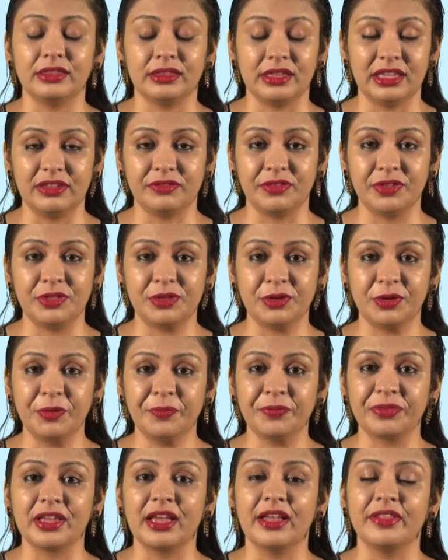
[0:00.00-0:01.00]
Even though
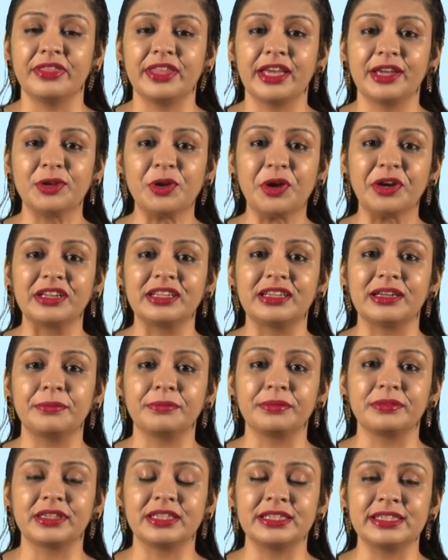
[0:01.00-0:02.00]
they are not
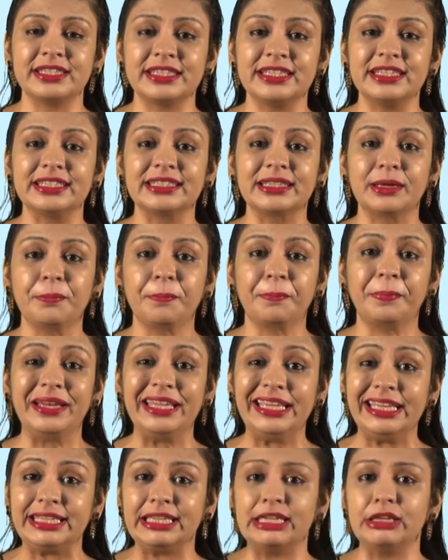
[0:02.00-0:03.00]
considered
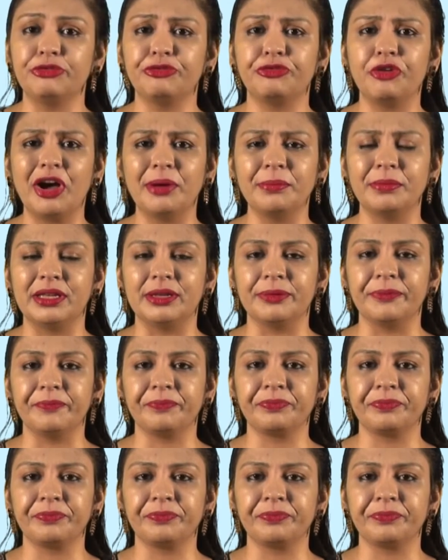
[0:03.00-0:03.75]
completely formal,